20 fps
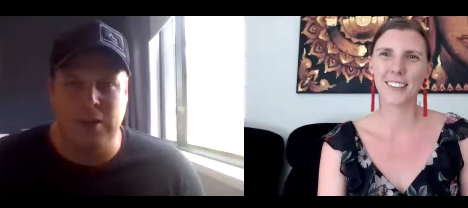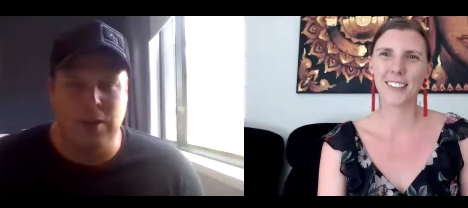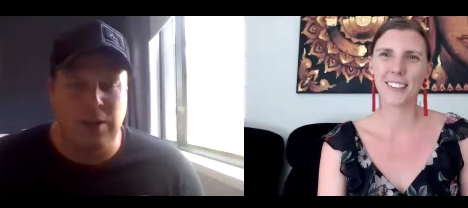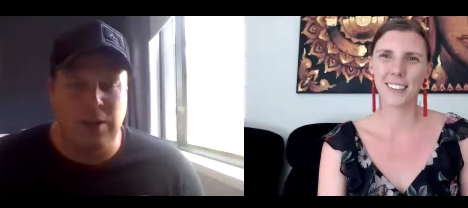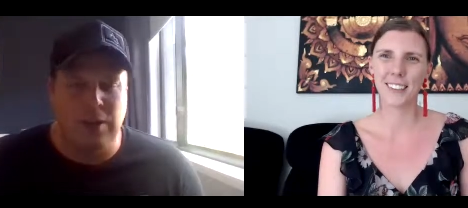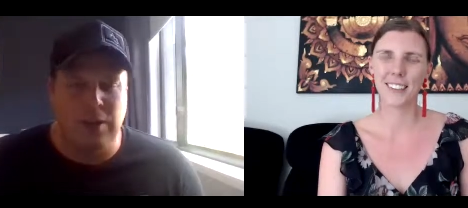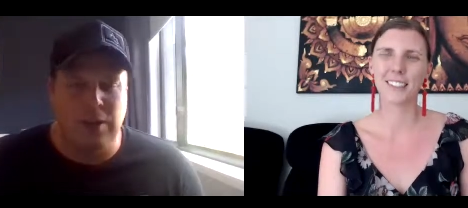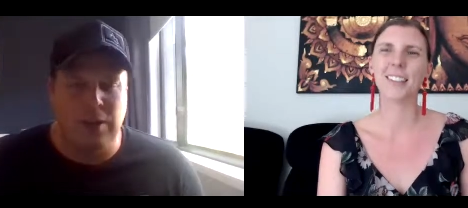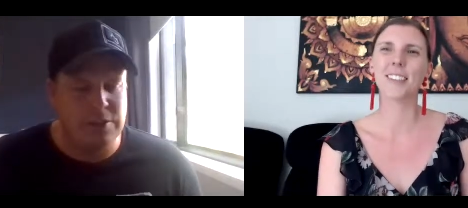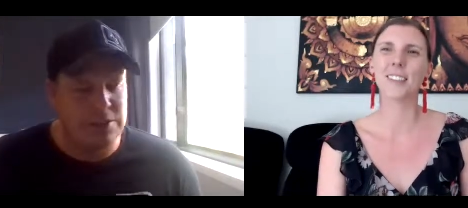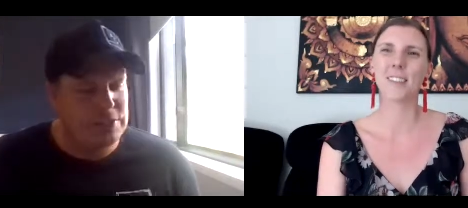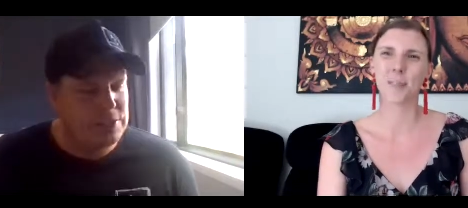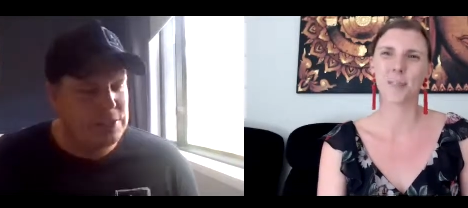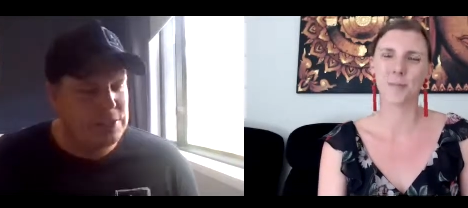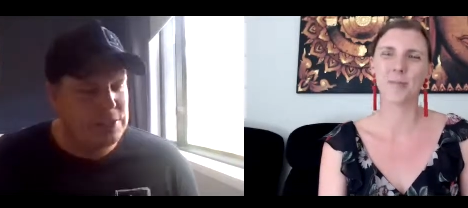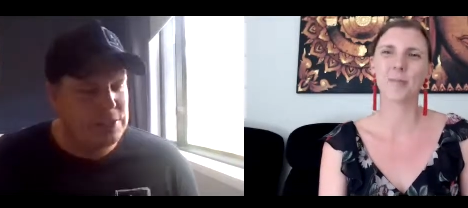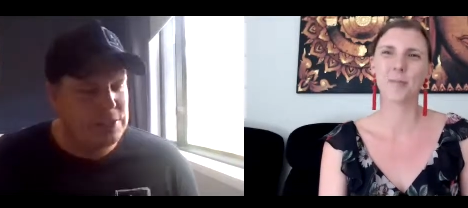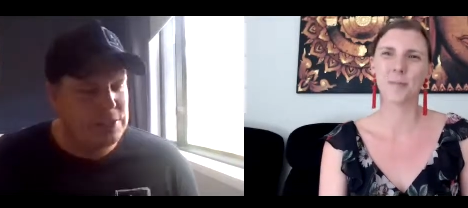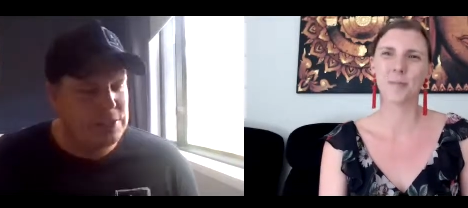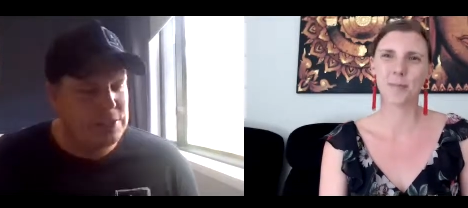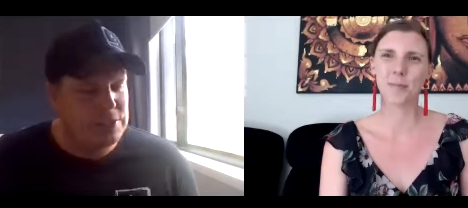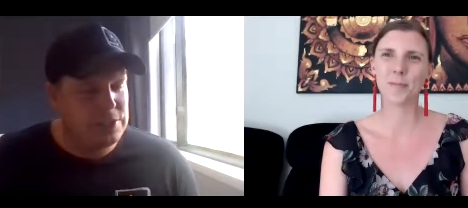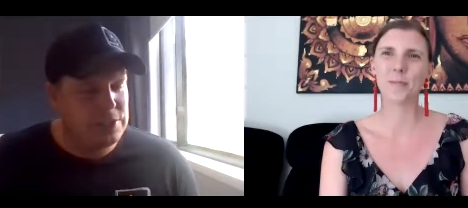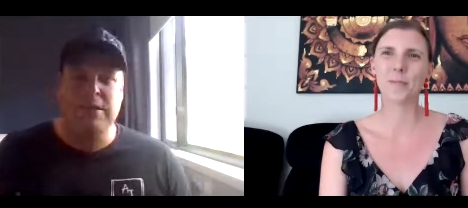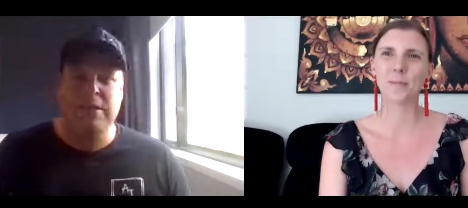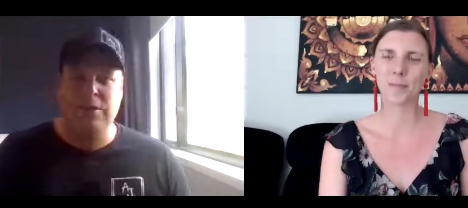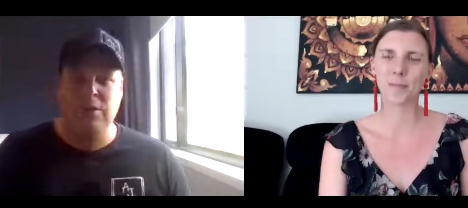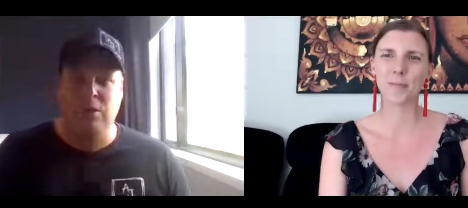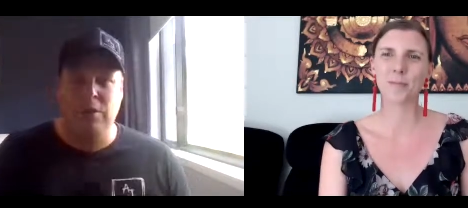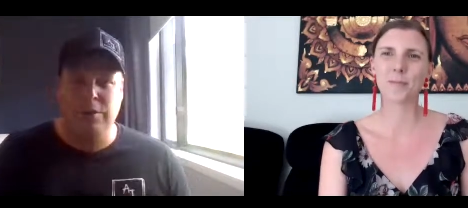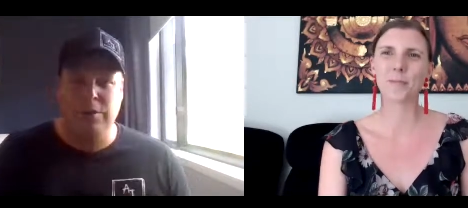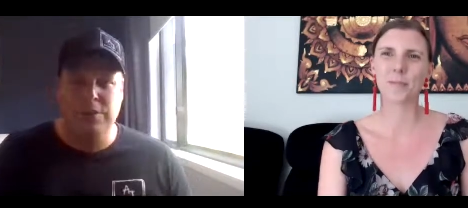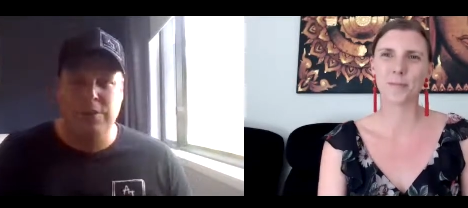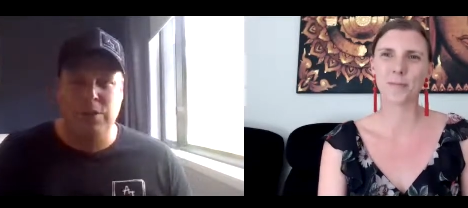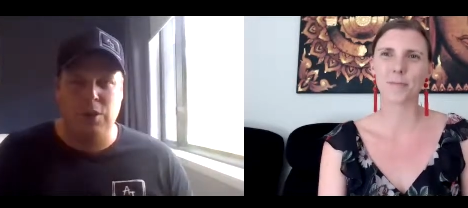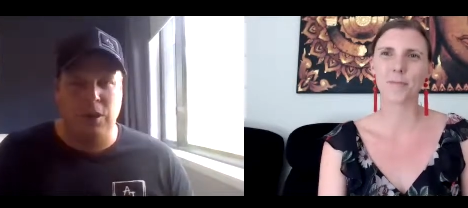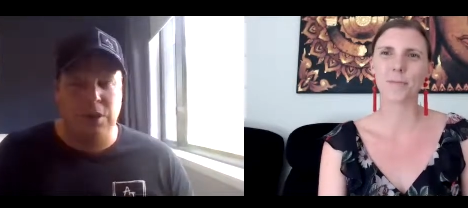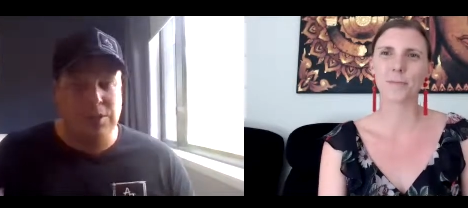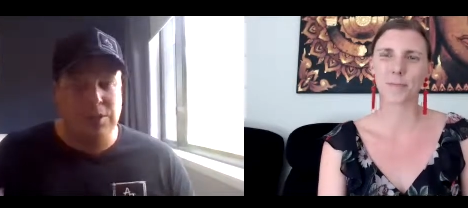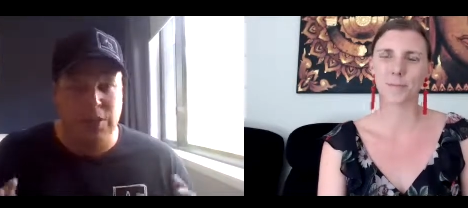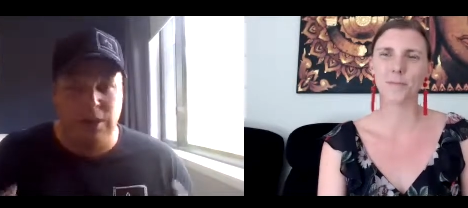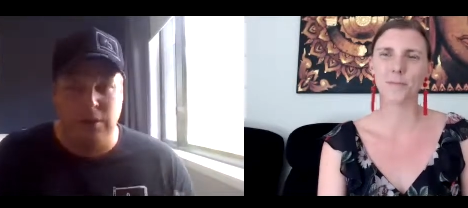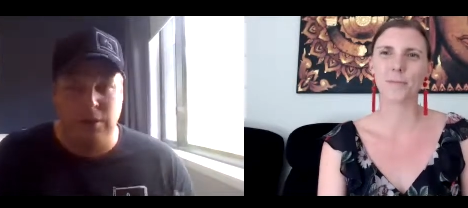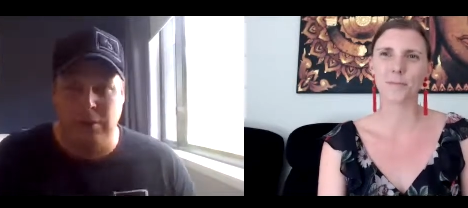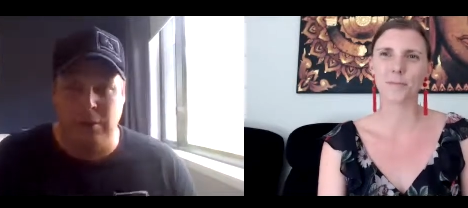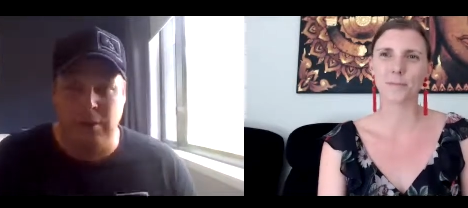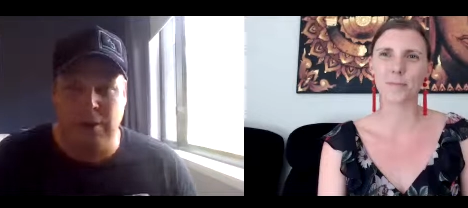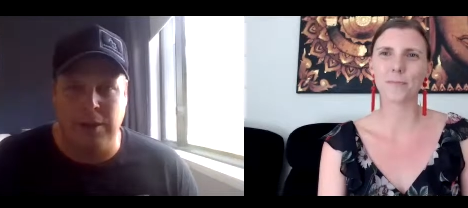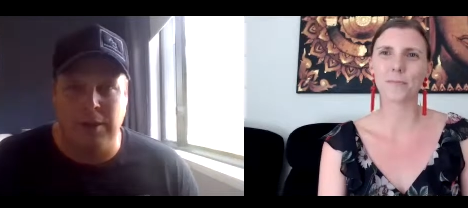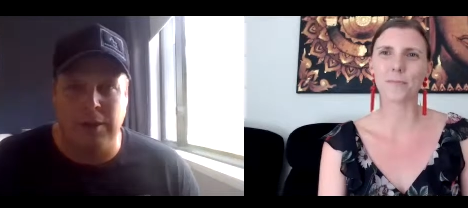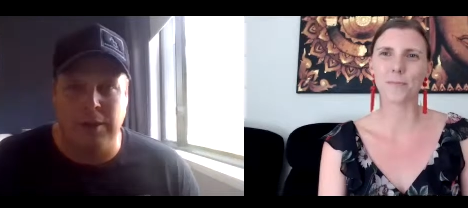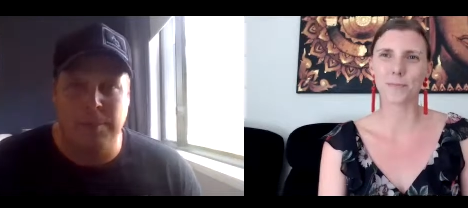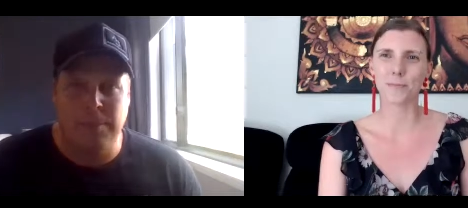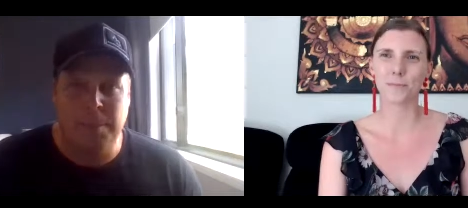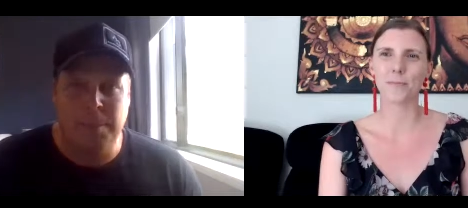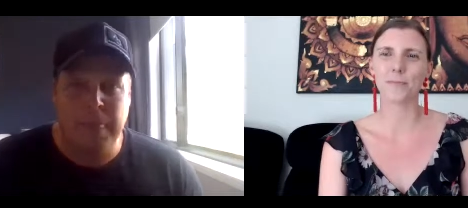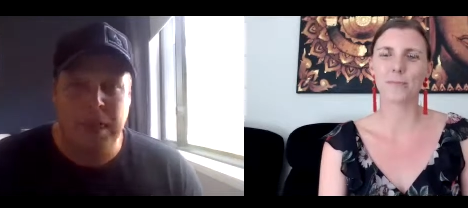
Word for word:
Speaker 1: I simply, I'm being honest, I don't like it.